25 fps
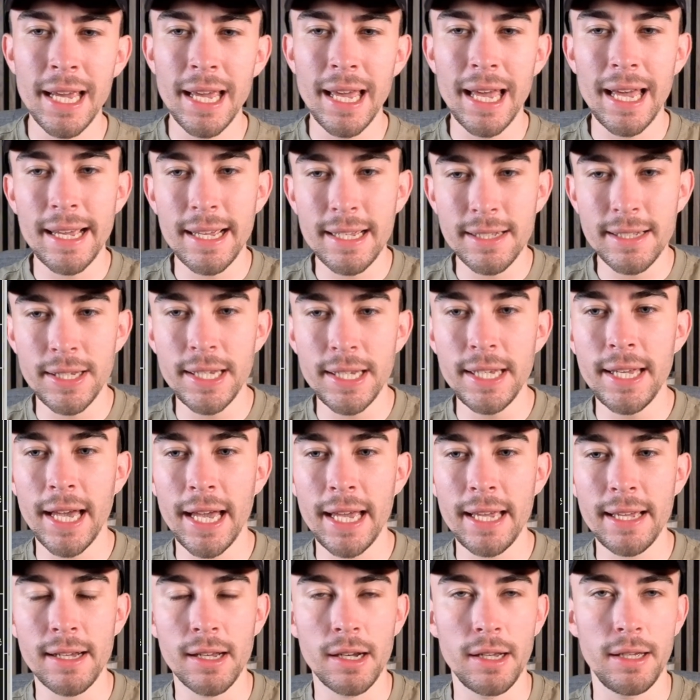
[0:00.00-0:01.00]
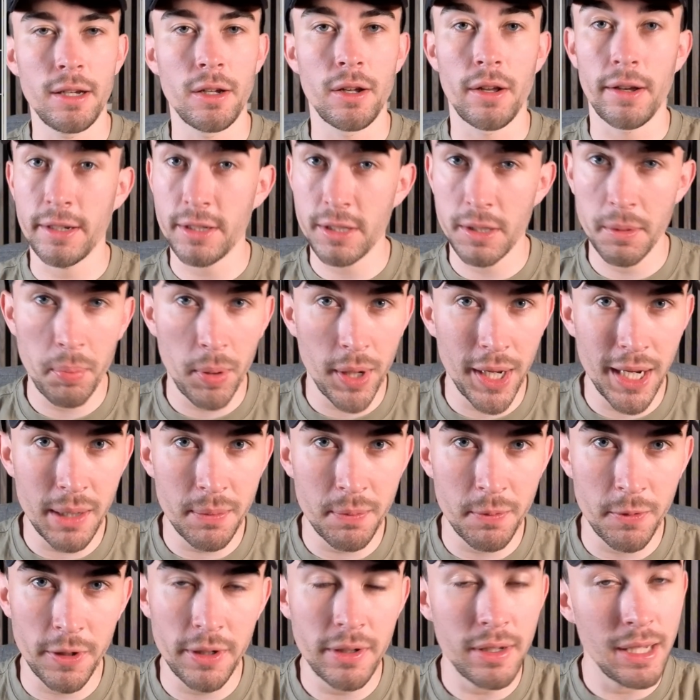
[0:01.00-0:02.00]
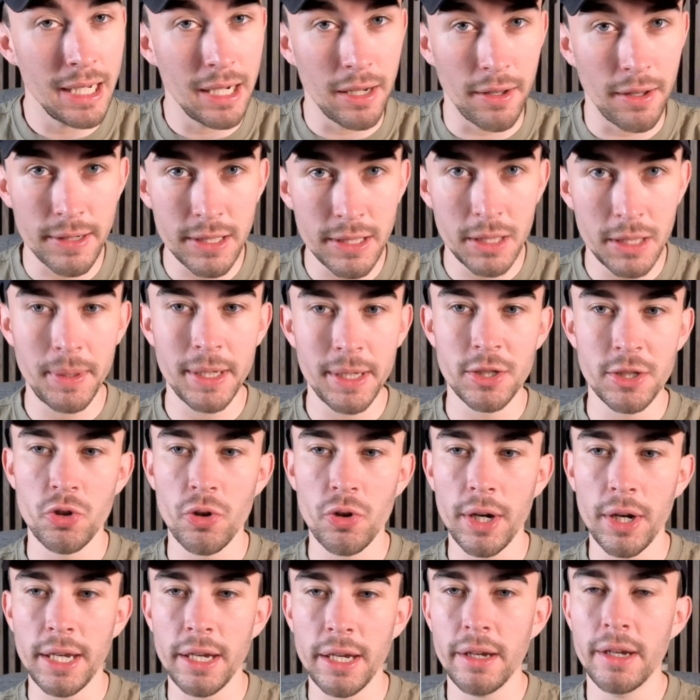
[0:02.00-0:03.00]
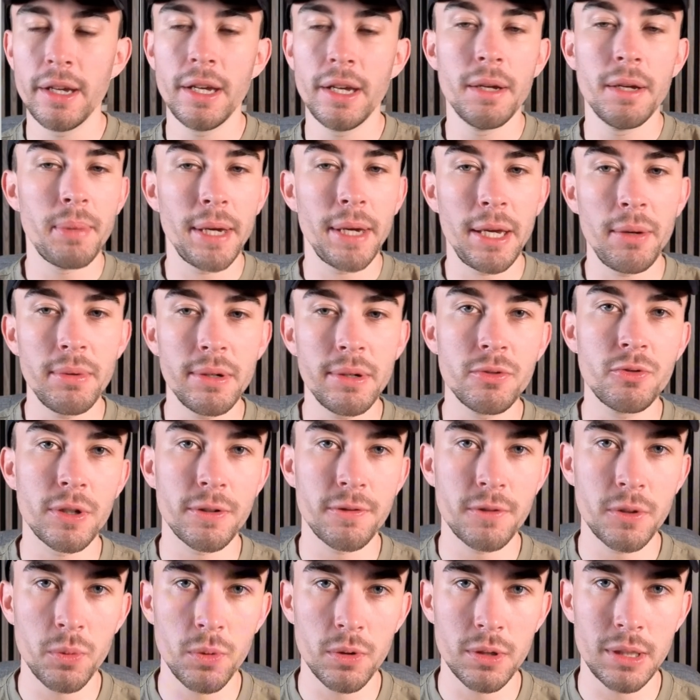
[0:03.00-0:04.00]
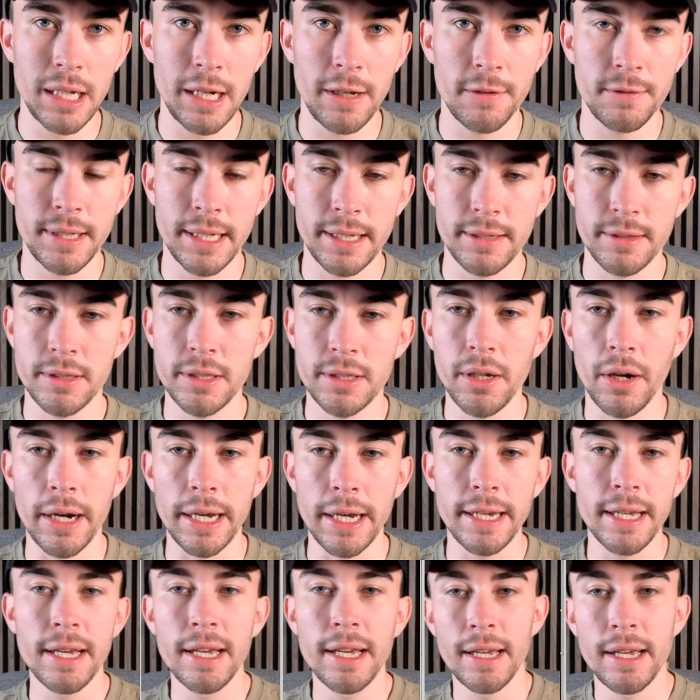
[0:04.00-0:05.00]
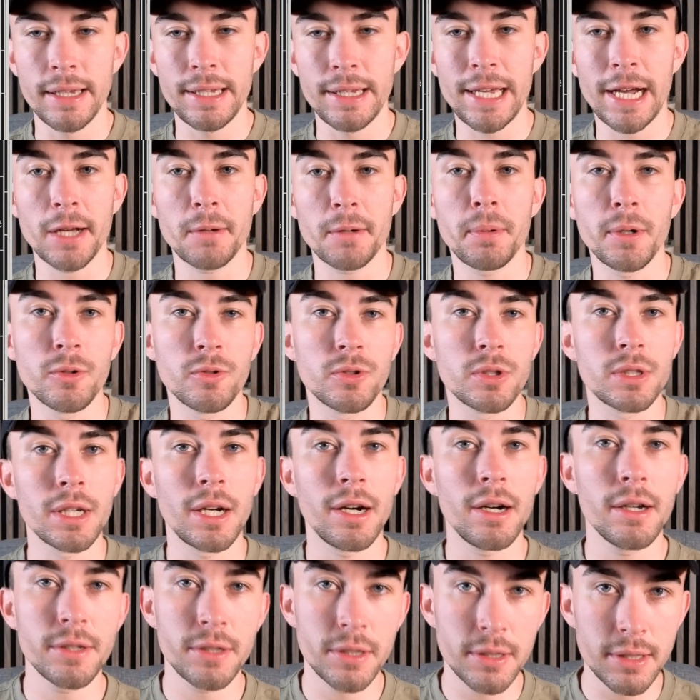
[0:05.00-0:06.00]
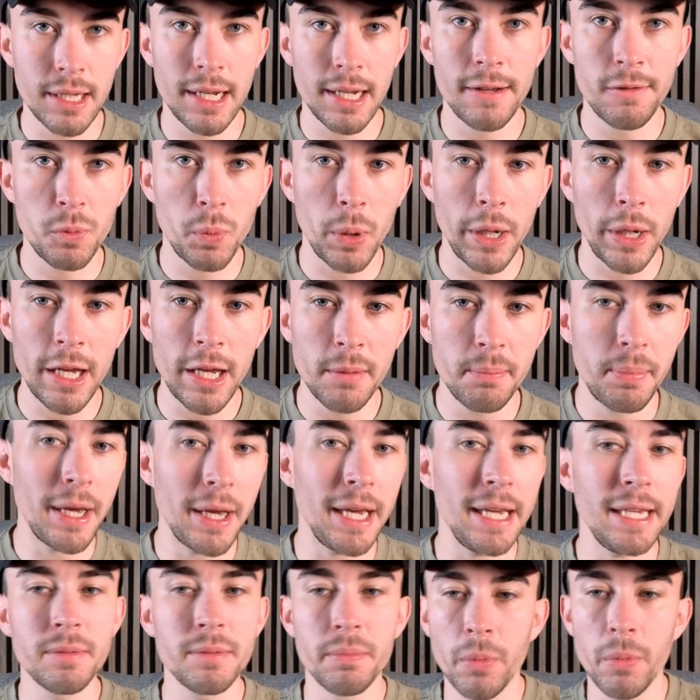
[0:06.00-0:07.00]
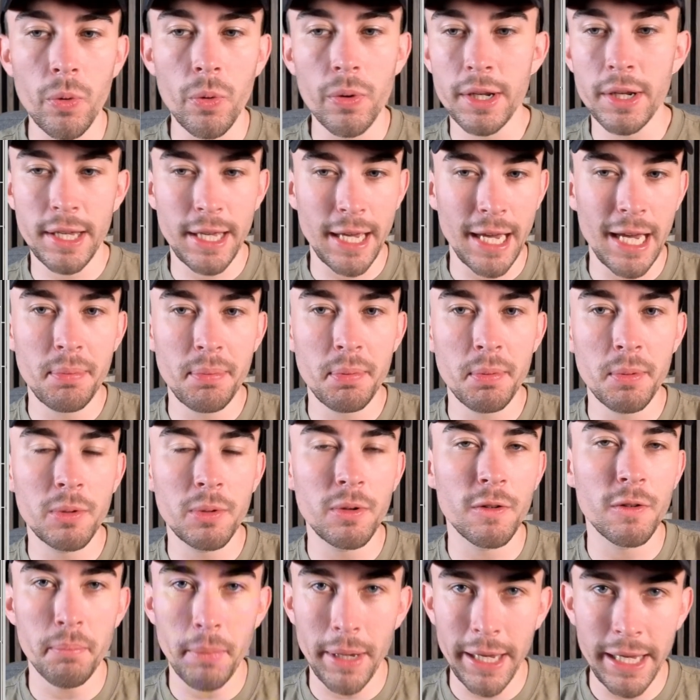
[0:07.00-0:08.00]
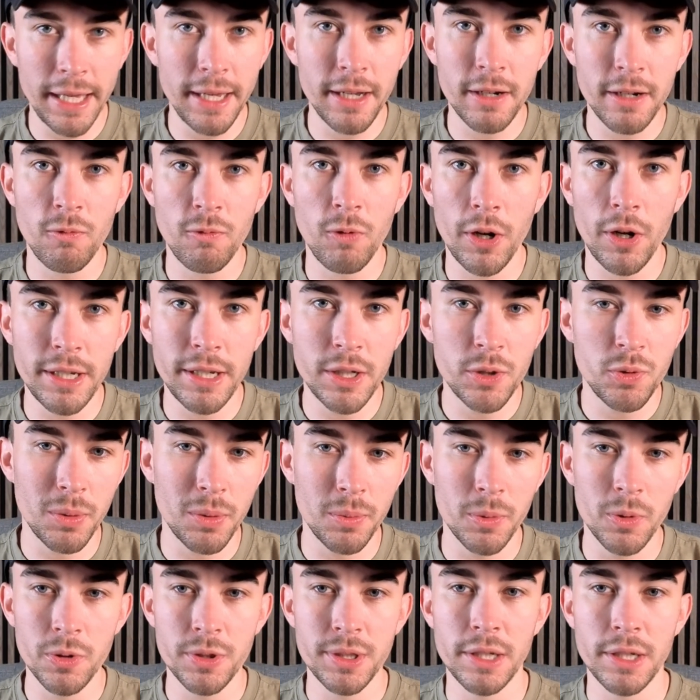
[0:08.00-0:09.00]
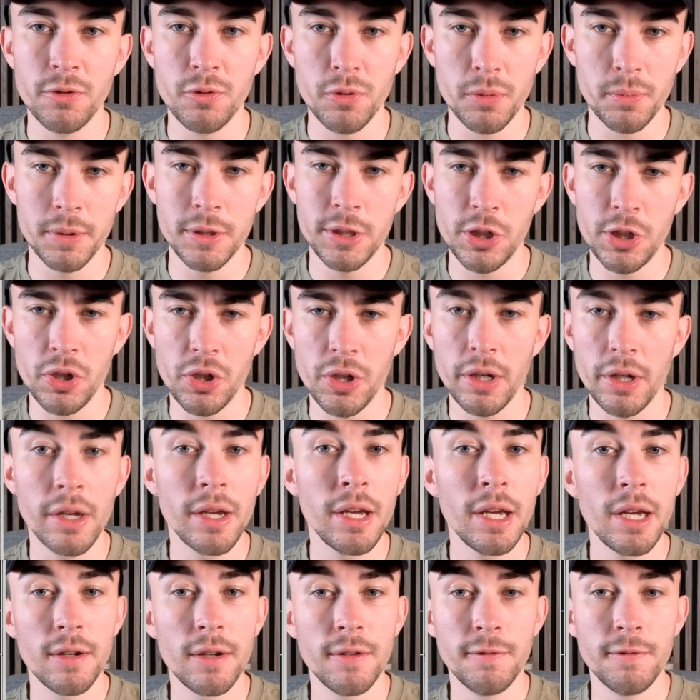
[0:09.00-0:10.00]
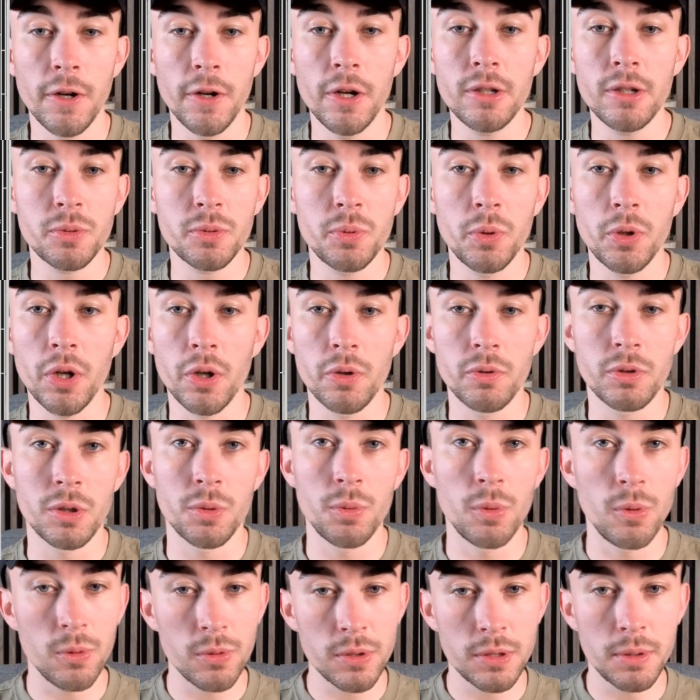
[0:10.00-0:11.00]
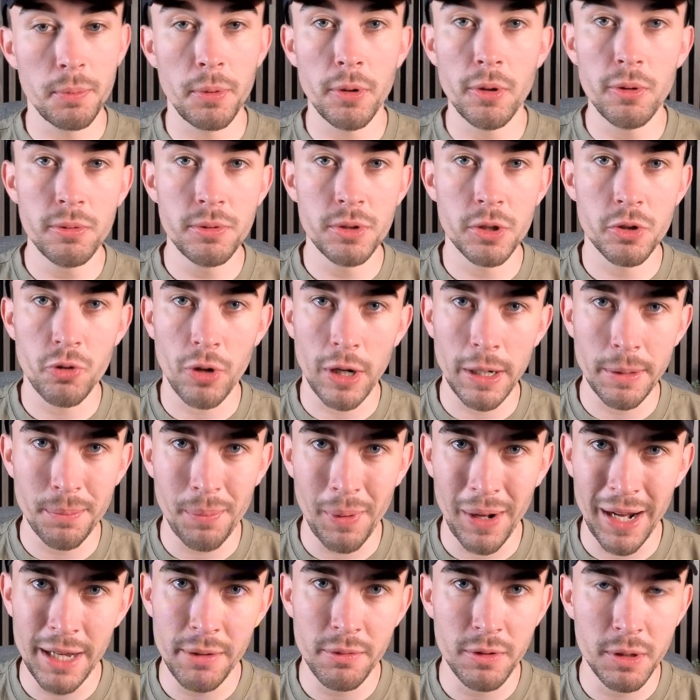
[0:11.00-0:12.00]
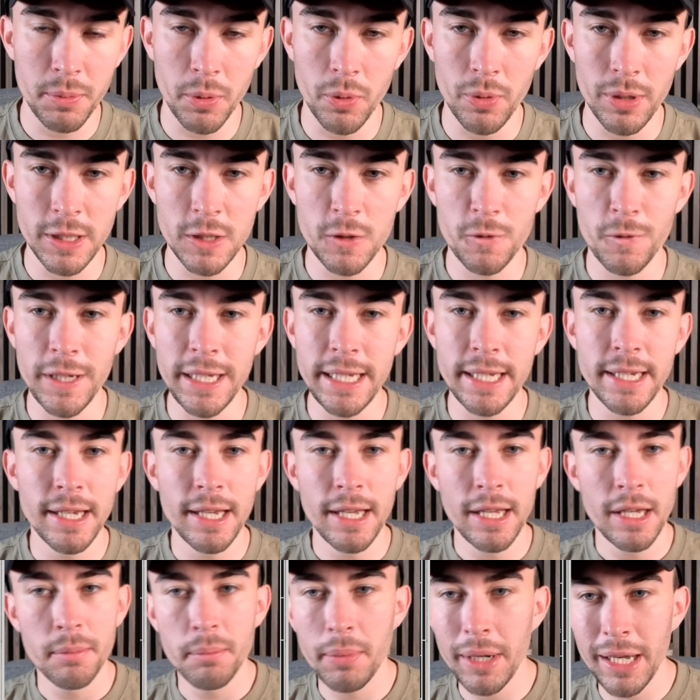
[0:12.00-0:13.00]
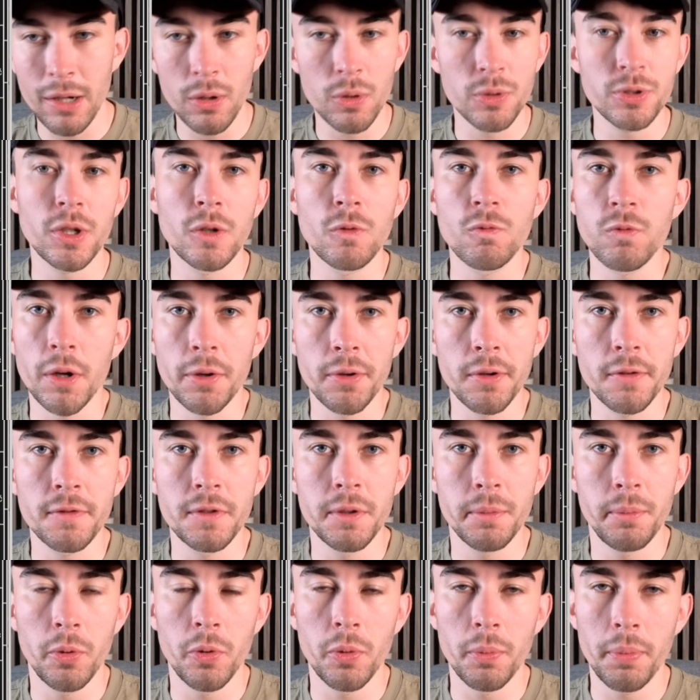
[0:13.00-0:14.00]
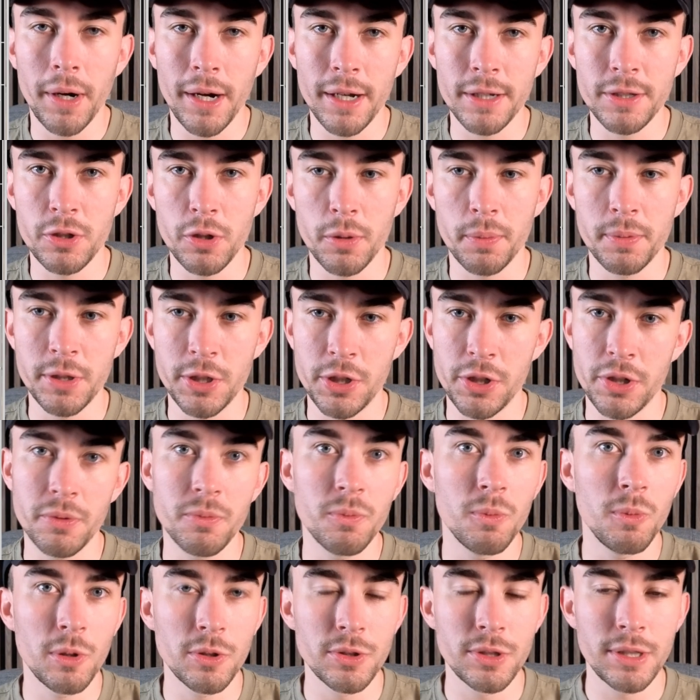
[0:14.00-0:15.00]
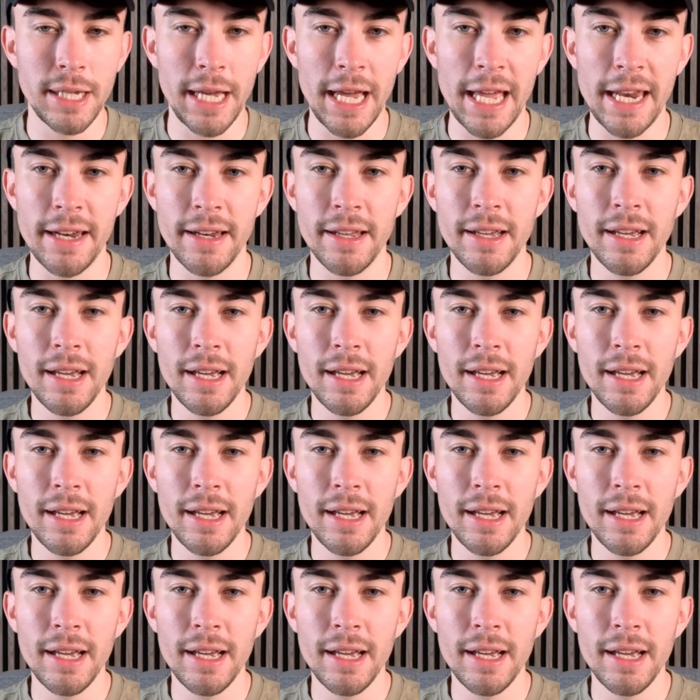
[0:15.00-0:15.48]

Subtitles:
Ekitike likes to play up front. He likes to be a striker, but he will drift towards the left-hand side. Gakpo starts as a left winger, but he's more than capable of making a run into a more central position. Wirtz will go towards the ball to try and play with the ball at his feet, but he'll also run off the ball past the opposition once again.